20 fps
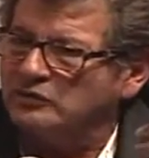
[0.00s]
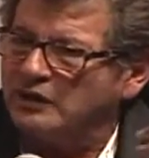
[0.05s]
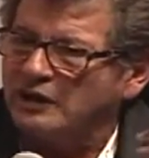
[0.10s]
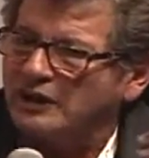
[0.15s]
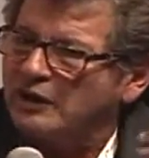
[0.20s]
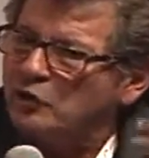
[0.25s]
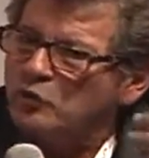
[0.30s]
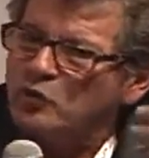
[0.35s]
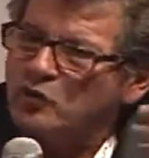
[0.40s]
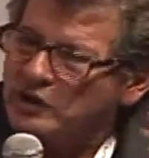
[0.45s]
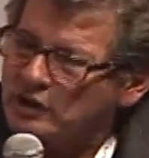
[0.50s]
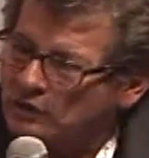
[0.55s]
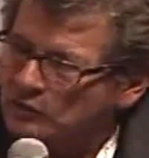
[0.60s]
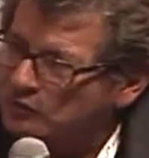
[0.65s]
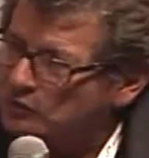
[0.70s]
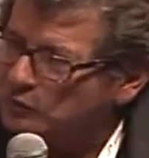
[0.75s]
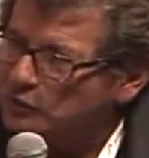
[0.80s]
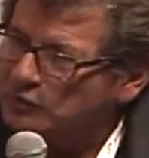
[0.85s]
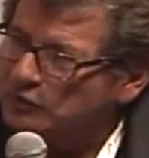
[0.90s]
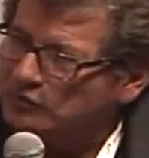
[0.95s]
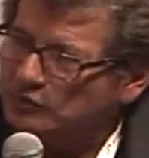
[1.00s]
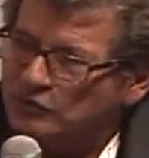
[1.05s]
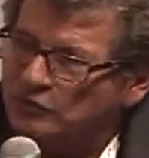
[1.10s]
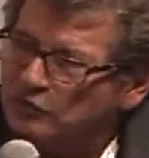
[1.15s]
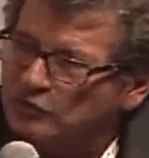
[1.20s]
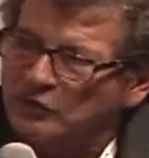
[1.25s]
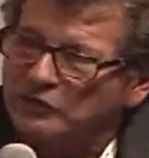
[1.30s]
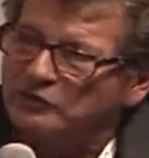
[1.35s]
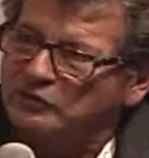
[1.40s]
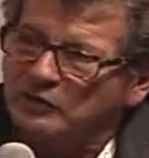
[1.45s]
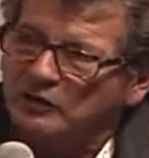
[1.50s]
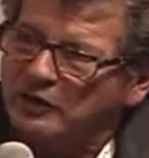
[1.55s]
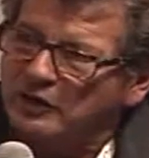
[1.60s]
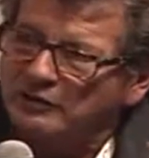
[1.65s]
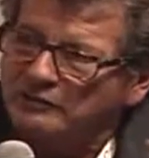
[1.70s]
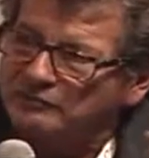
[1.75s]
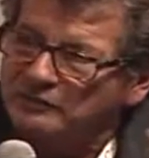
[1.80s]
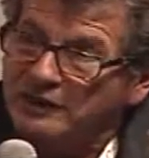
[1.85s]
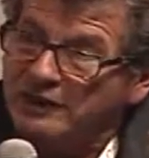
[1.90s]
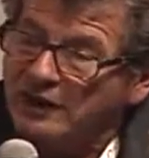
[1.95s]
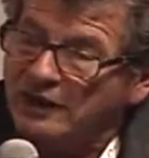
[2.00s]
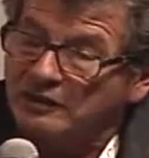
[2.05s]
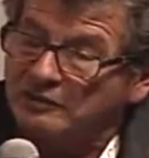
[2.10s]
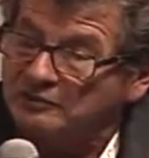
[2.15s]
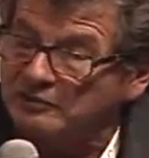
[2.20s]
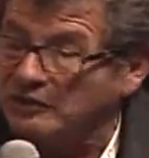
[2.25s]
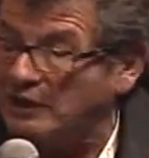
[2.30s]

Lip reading: that are real with situations that are